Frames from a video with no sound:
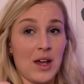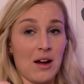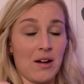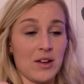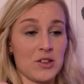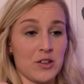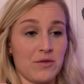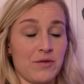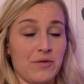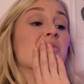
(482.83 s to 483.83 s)
carriage
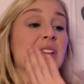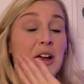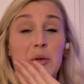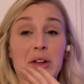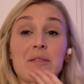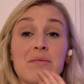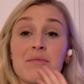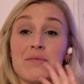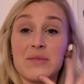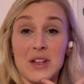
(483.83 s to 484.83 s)
of liquid
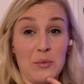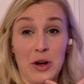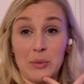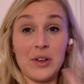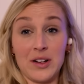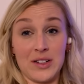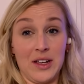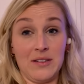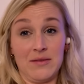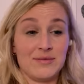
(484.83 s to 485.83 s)
somewhere plugged
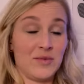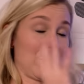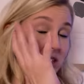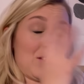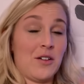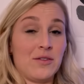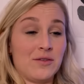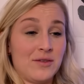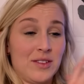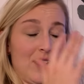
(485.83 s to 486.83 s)
in. And this is all
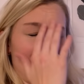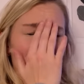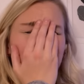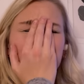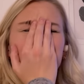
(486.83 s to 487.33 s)
that. Were